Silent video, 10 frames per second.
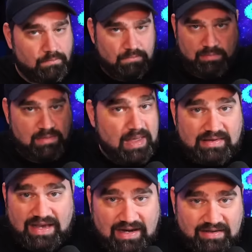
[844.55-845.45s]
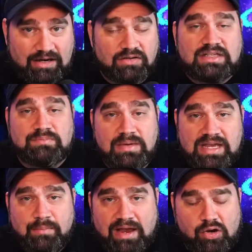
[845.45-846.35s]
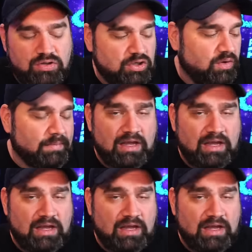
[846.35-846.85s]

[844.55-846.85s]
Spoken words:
Let me make that clear. This is me and my own doing,